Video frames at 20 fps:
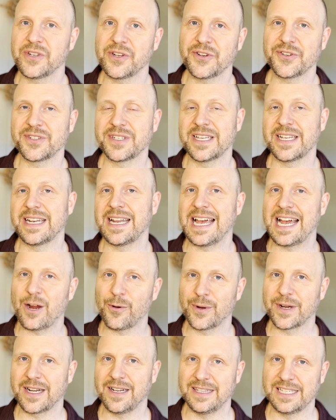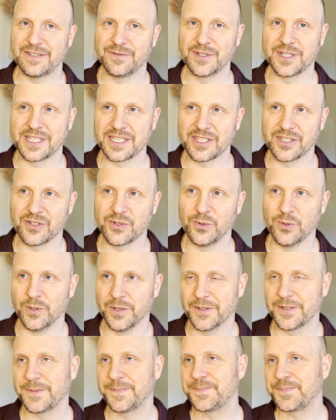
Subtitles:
interested in, how we're going to leverage these tools.